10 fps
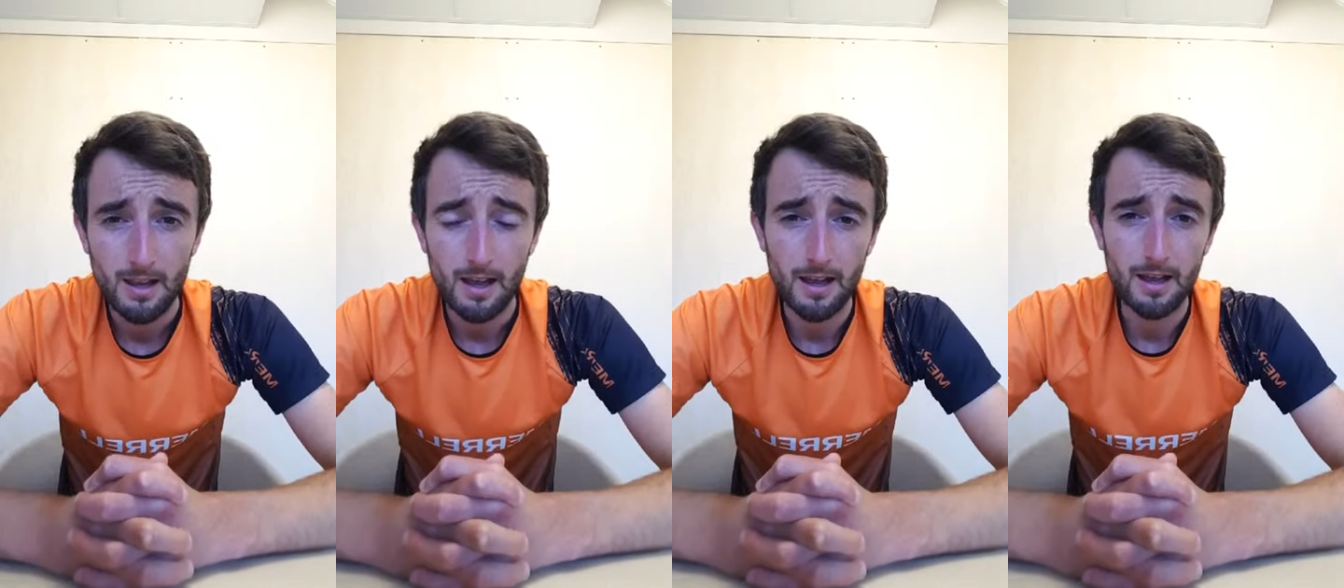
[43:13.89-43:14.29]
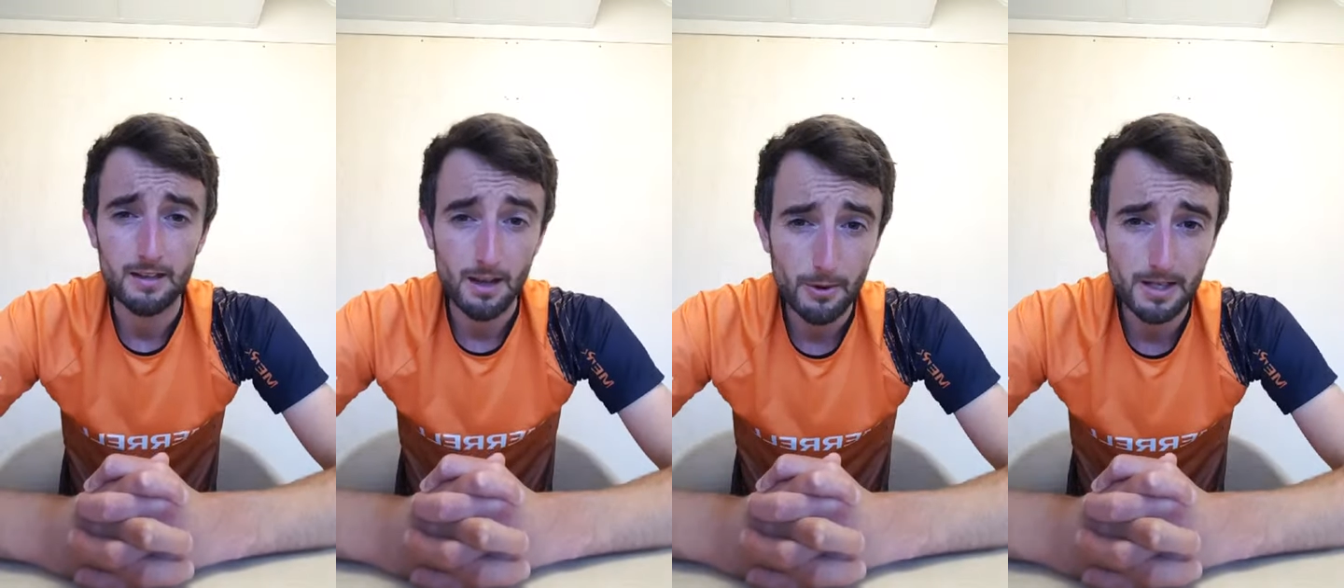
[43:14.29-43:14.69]

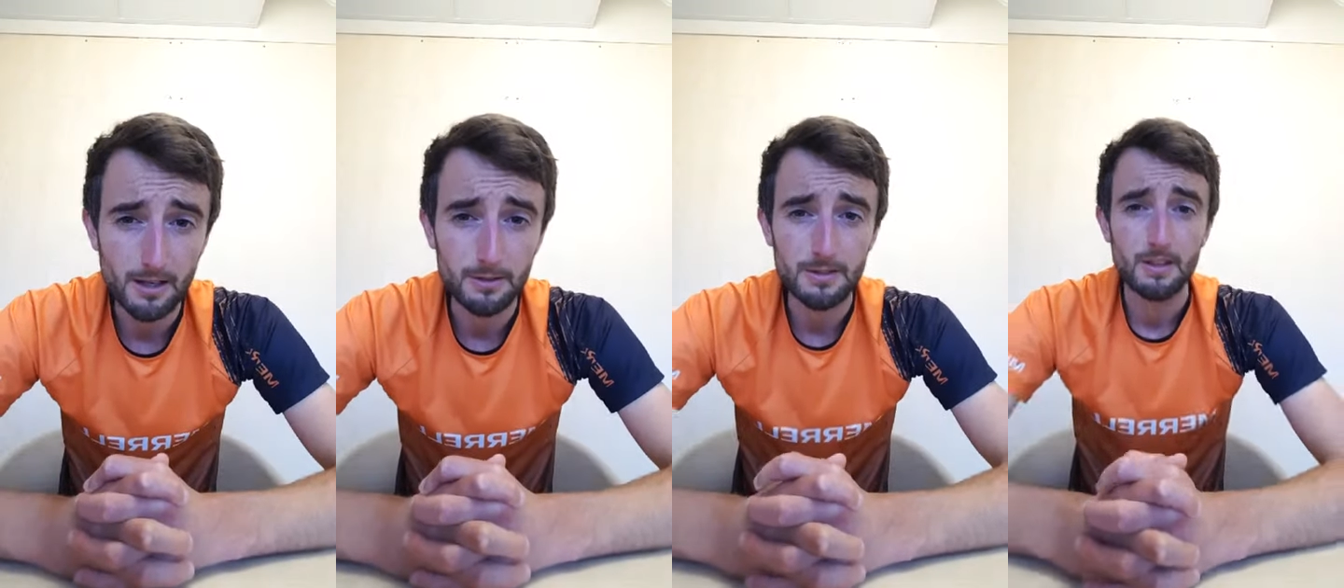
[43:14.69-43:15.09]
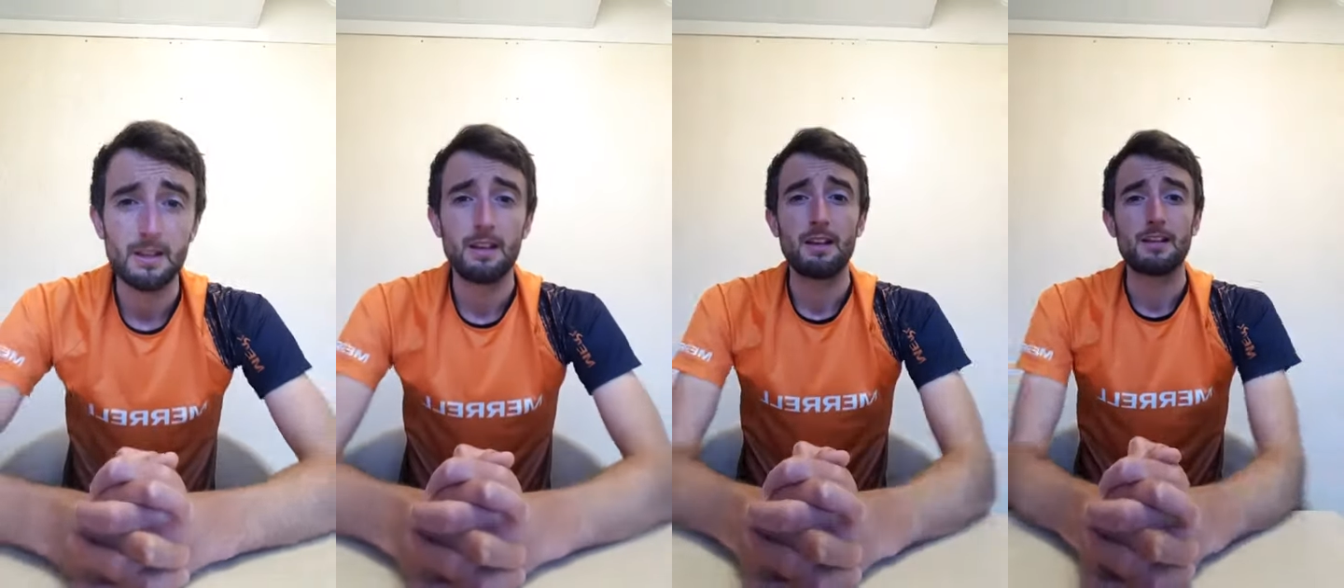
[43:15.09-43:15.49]
No, I don't.
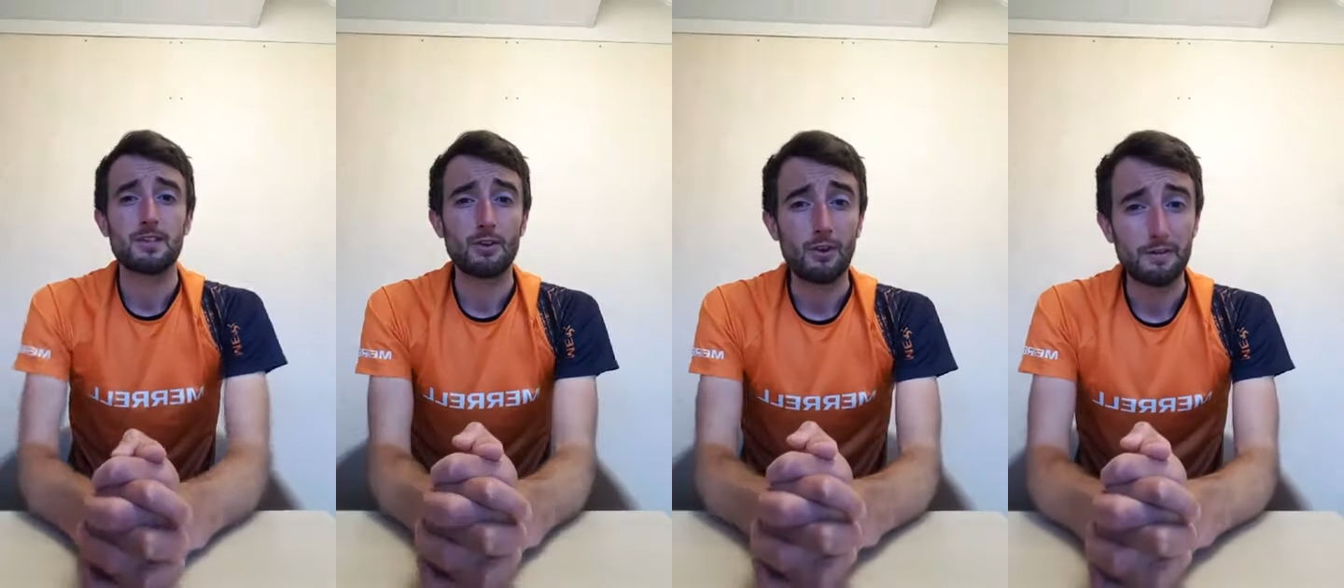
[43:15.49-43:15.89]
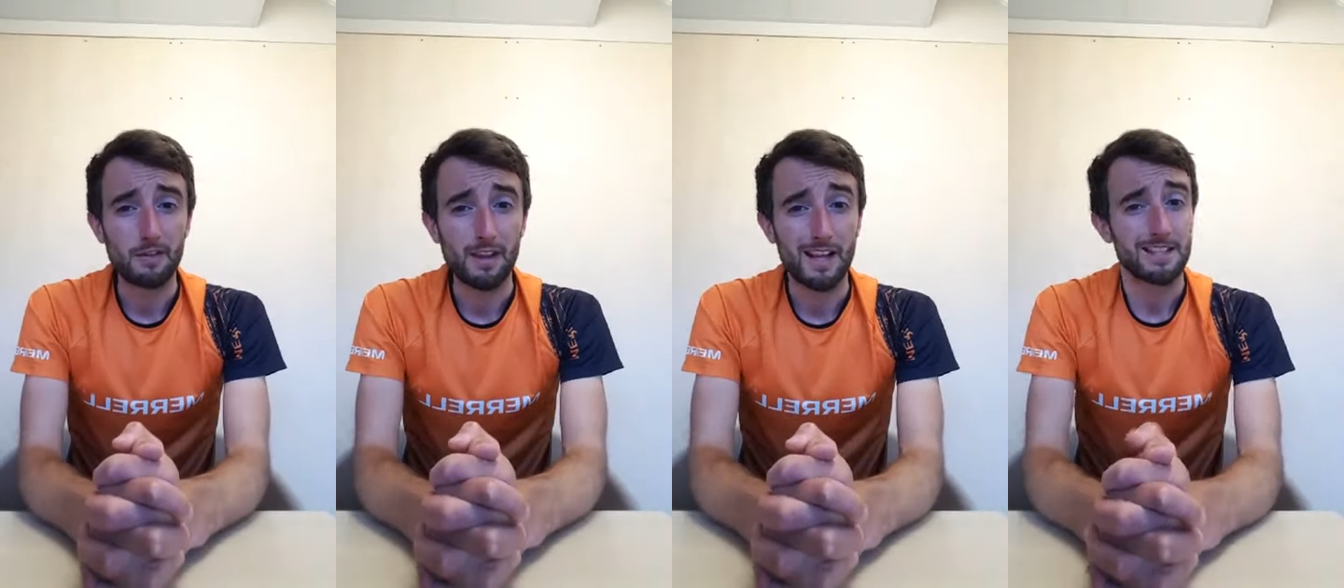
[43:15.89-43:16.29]
Sorry
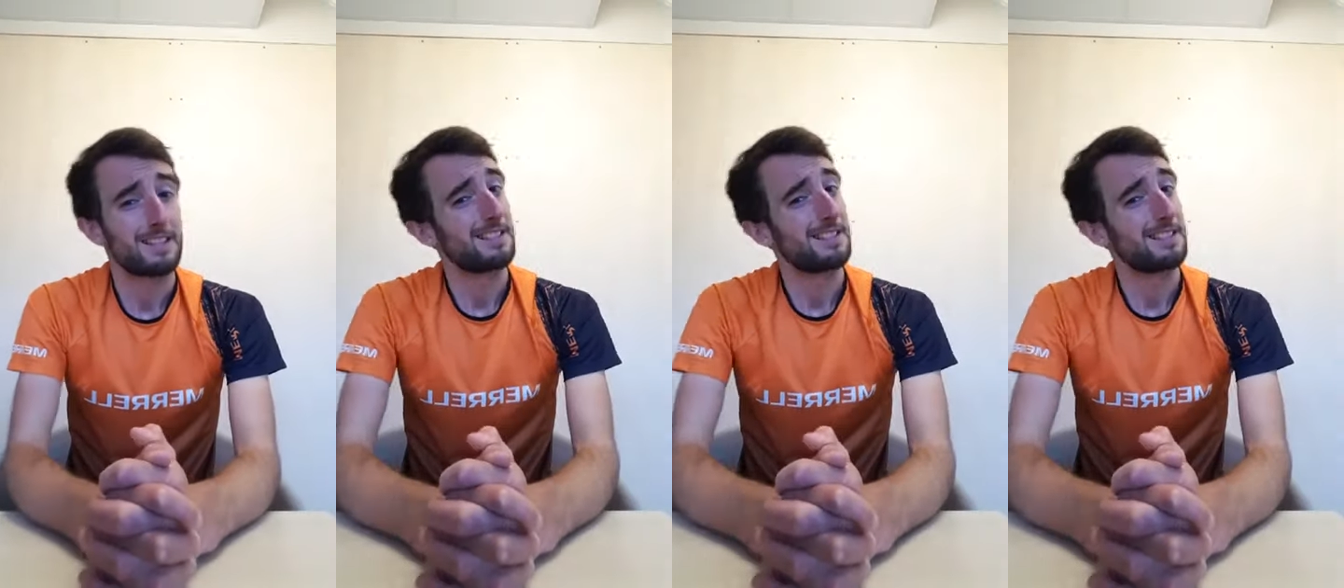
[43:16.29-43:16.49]
for that.